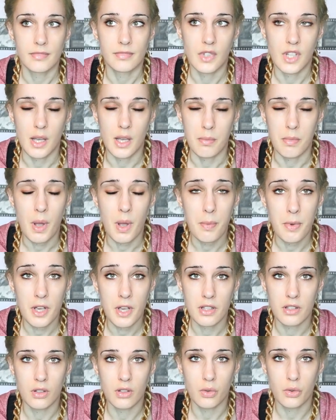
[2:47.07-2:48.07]
Yeah, my
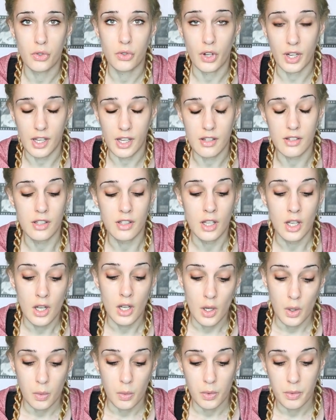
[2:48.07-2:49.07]
personal triggers
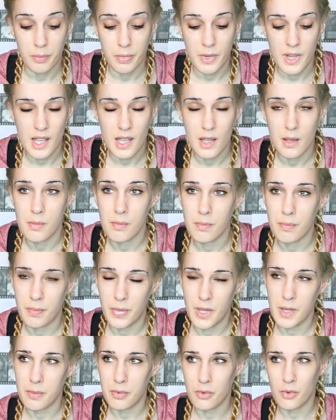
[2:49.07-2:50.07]
would be
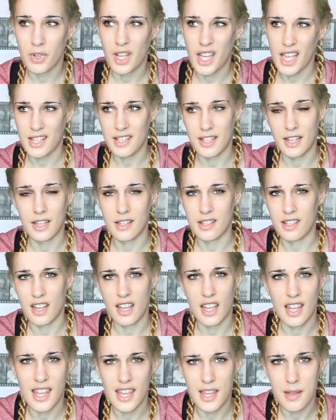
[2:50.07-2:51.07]
people getting
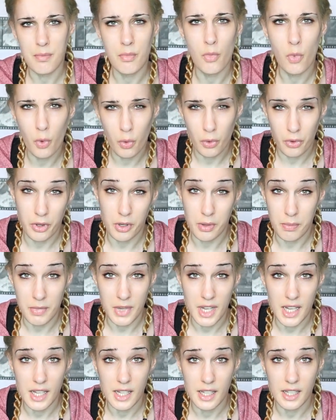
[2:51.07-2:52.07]
to eat more than
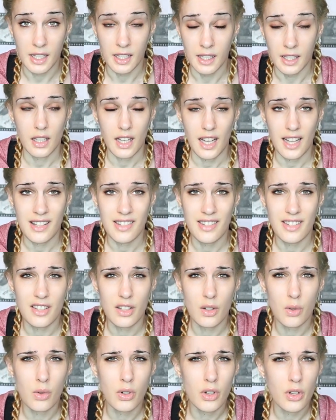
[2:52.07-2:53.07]
me and
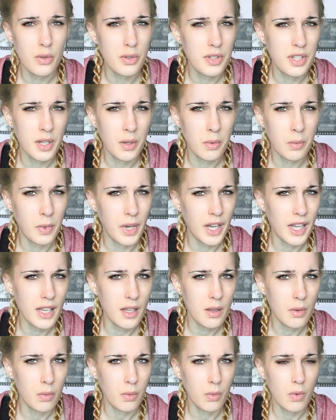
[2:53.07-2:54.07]
still losing
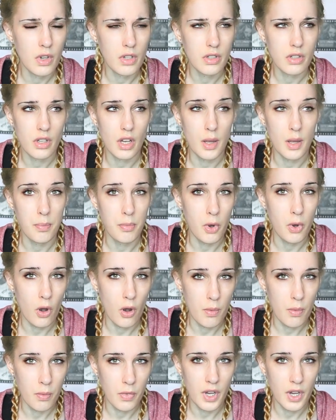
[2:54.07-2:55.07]
weight whilst I put
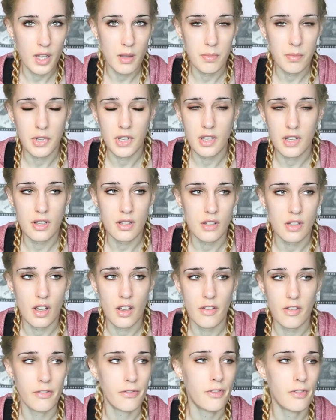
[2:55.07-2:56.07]
on weight, because
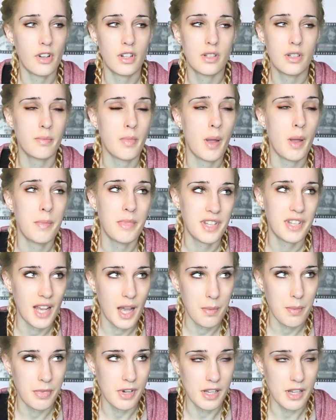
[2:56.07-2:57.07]
I fucked my
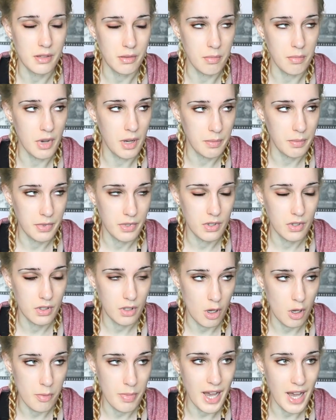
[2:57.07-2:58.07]
metabolism up
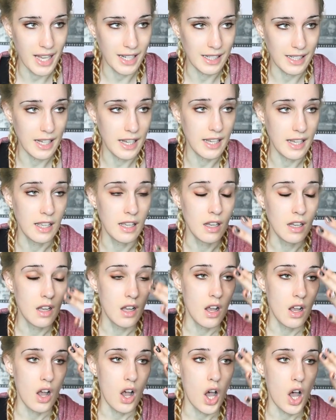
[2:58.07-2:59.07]
so badly.
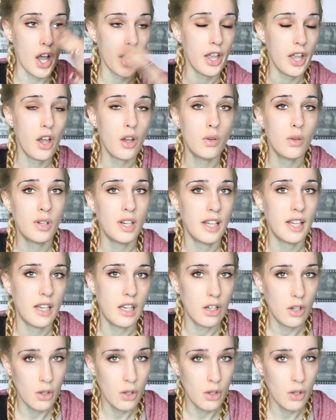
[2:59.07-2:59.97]
I only